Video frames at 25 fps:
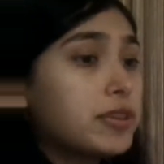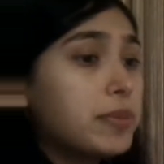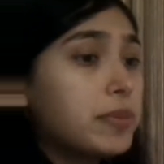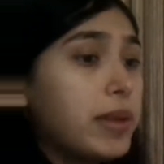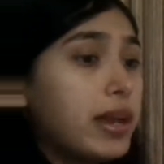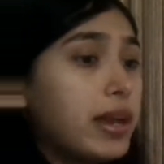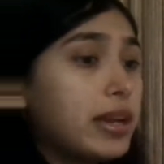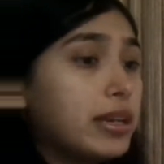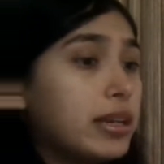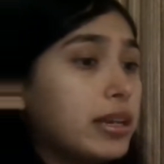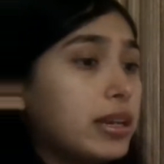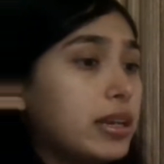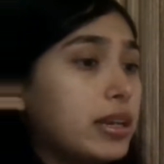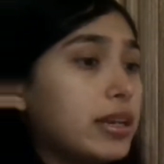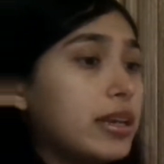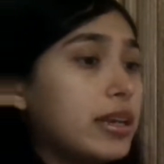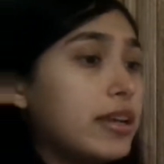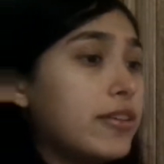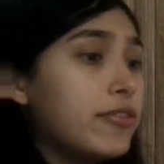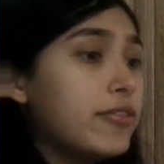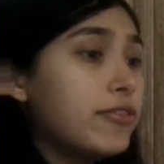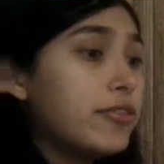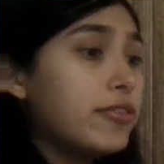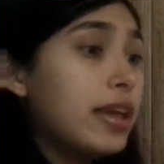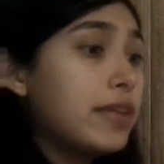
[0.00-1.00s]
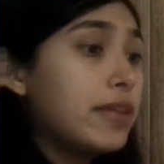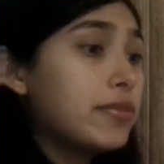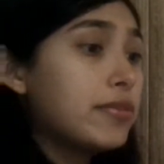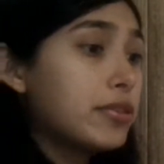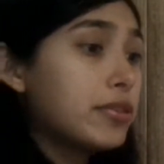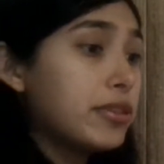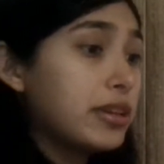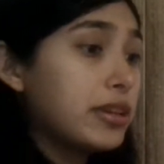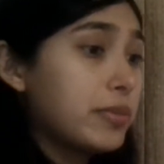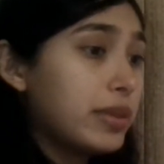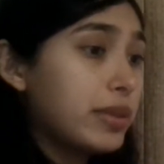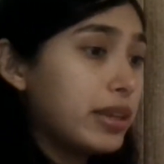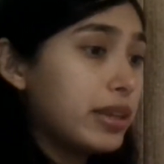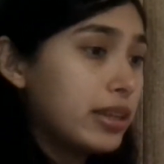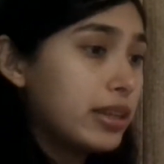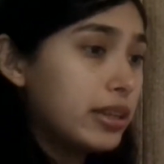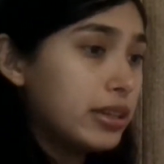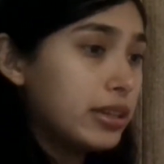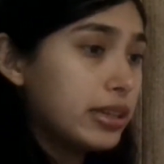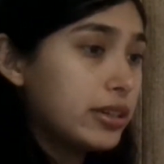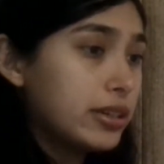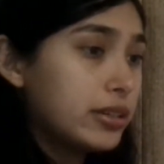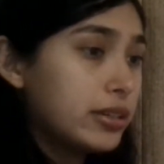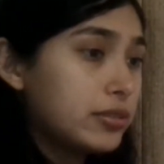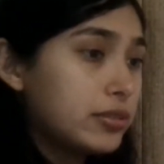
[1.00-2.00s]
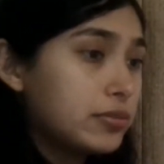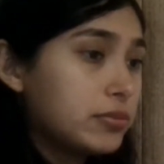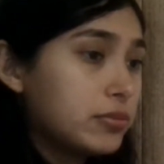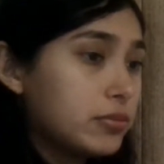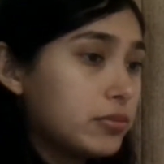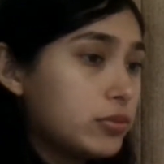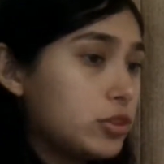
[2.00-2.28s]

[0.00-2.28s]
depending if they've already been cleared.